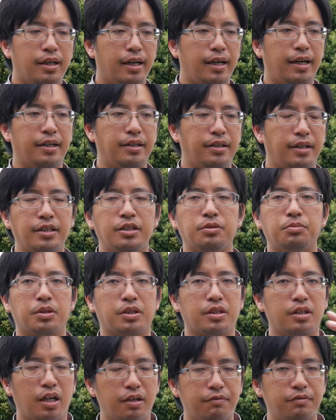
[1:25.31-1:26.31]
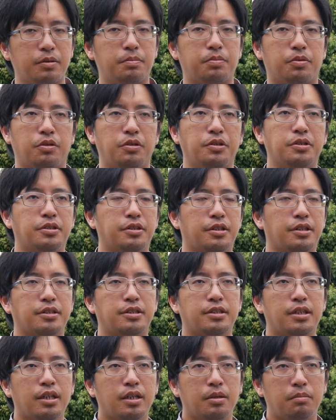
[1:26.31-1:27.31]
and in the recovery
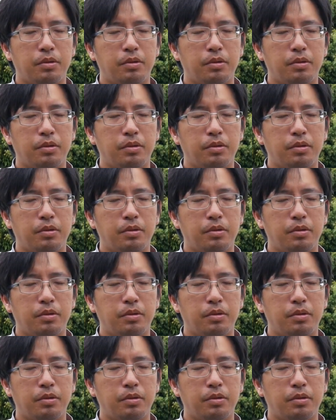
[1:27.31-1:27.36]
process